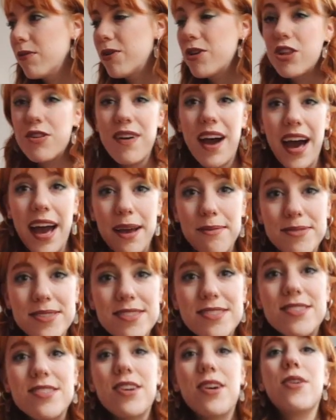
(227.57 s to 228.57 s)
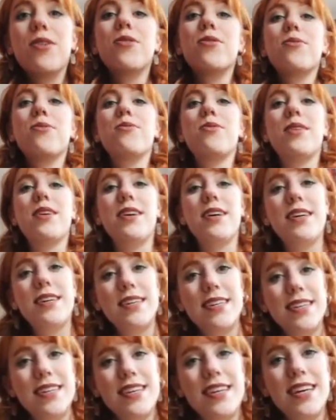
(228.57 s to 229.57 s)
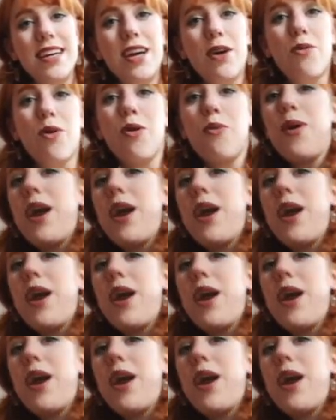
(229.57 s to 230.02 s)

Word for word: witchy vibes. So we're